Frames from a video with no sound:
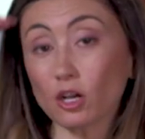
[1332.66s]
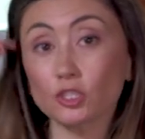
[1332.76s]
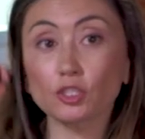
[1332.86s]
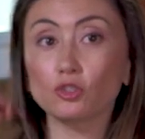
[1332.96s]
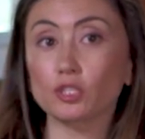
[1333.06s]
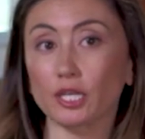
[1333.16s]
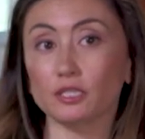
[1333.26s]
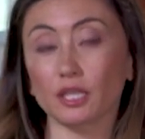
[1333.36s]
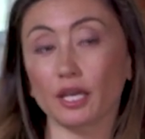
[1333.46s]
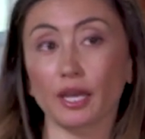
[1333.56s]
also
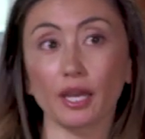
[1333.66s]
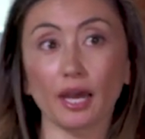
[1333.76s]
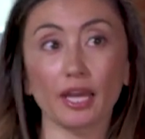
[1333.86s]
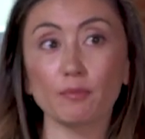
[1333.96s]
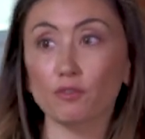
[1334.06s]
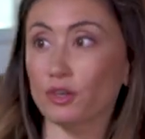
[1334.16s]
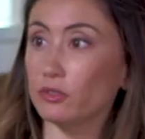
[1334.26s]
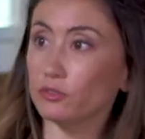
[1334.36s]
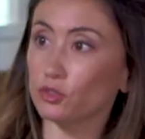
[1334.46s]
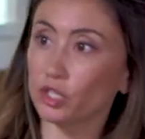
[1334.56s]
says like hey i am a
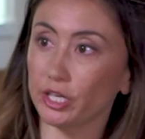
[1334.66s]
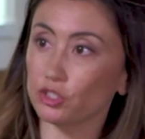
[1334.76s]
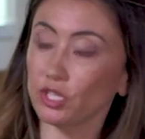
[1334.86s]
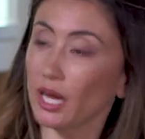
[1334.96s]
founder for change and